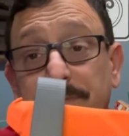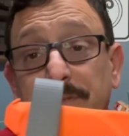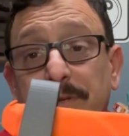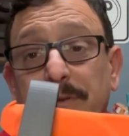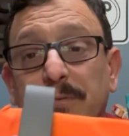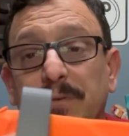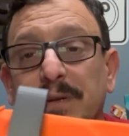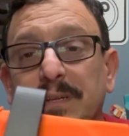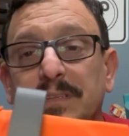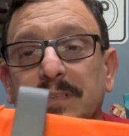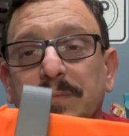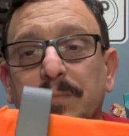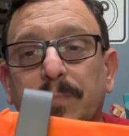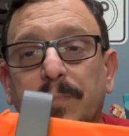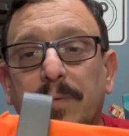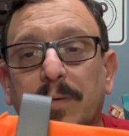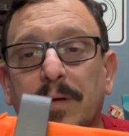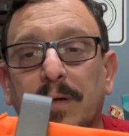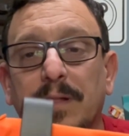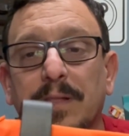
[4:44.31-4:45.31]
So when it's
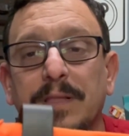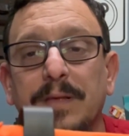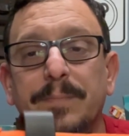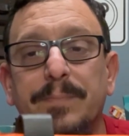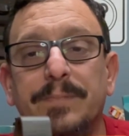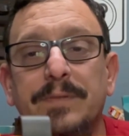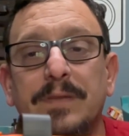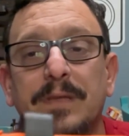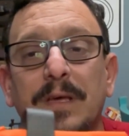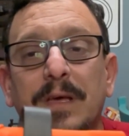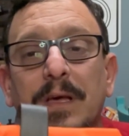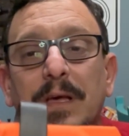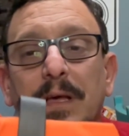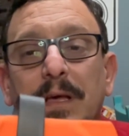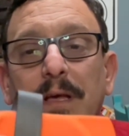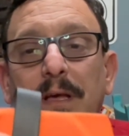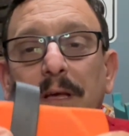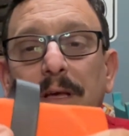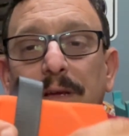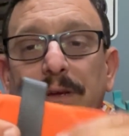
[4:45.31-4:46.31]
clipped,
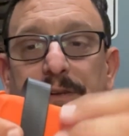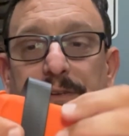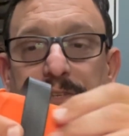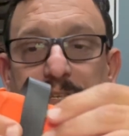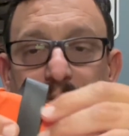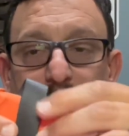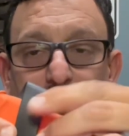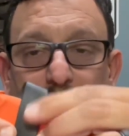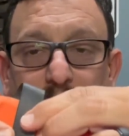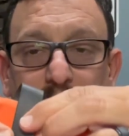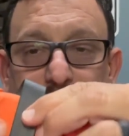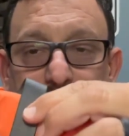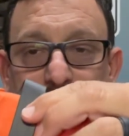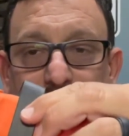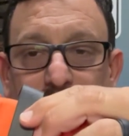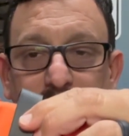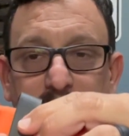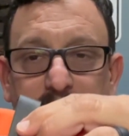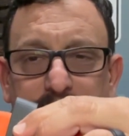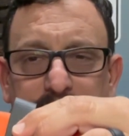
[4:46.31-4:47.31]
you're just pulling
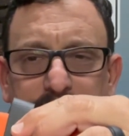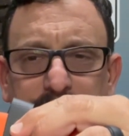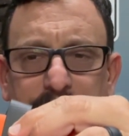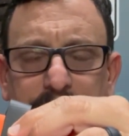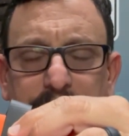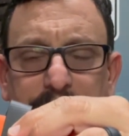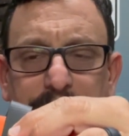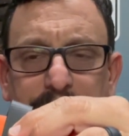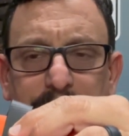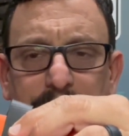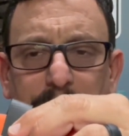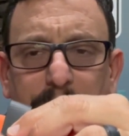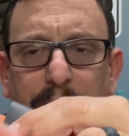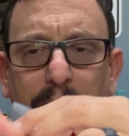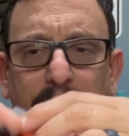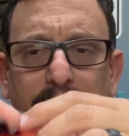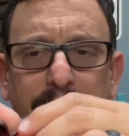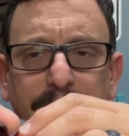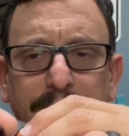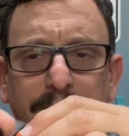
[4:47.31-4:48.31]
it straight from the
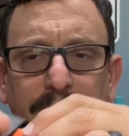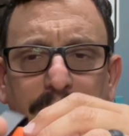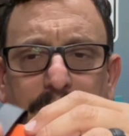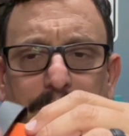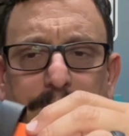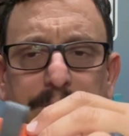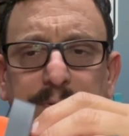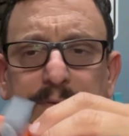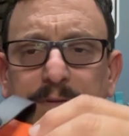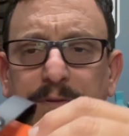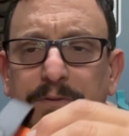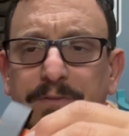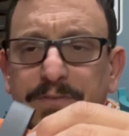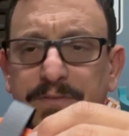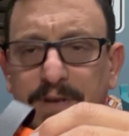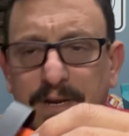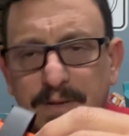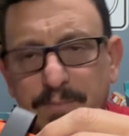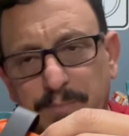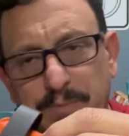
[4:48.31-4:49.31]
bottom up. Don't
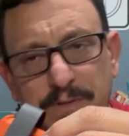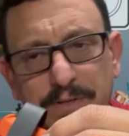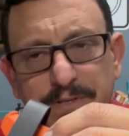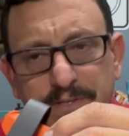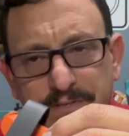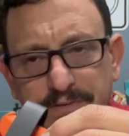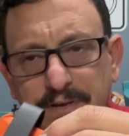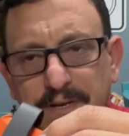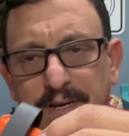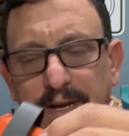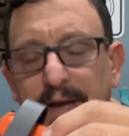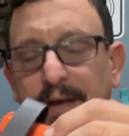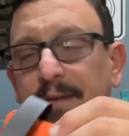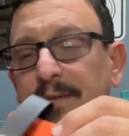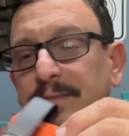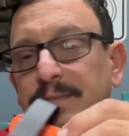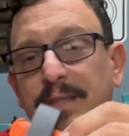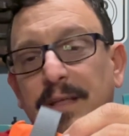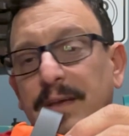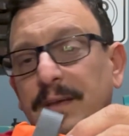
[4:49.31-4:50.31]
try to pull it straight out.
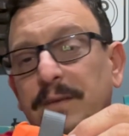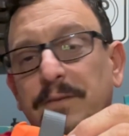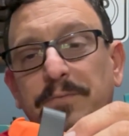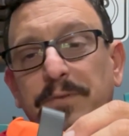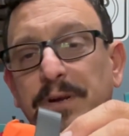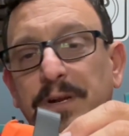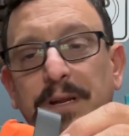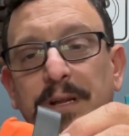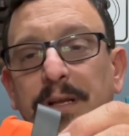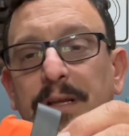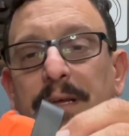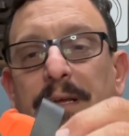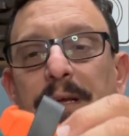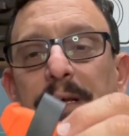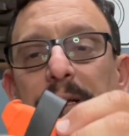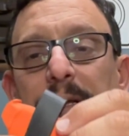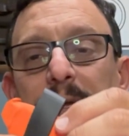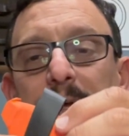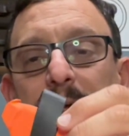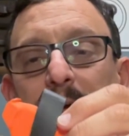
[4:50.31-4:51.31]
It's not going to work.
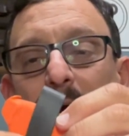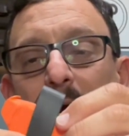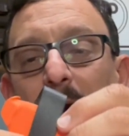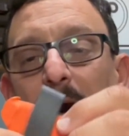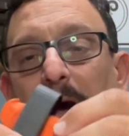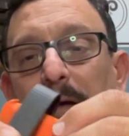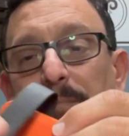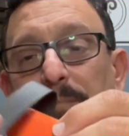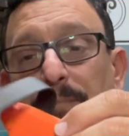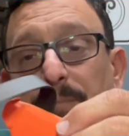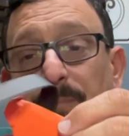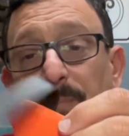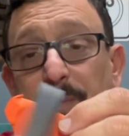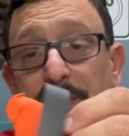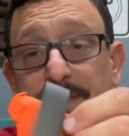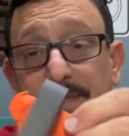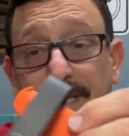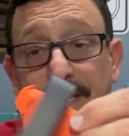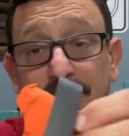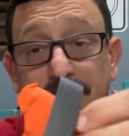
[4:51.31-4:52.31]

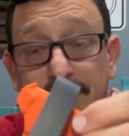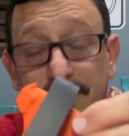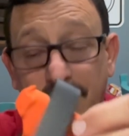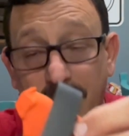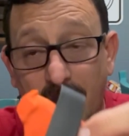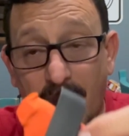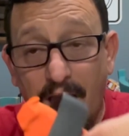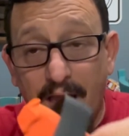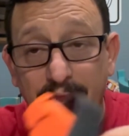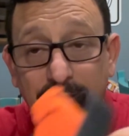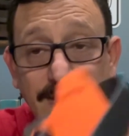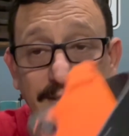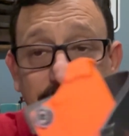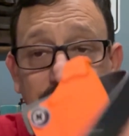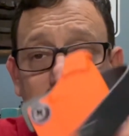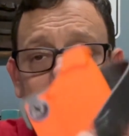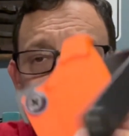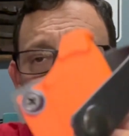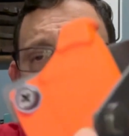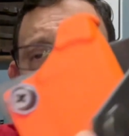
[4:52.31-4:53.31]
But then I could
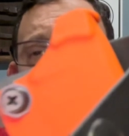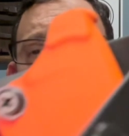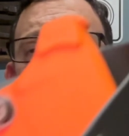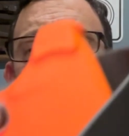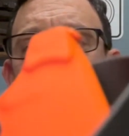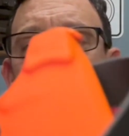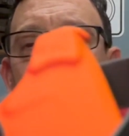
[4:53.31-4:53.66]
take that.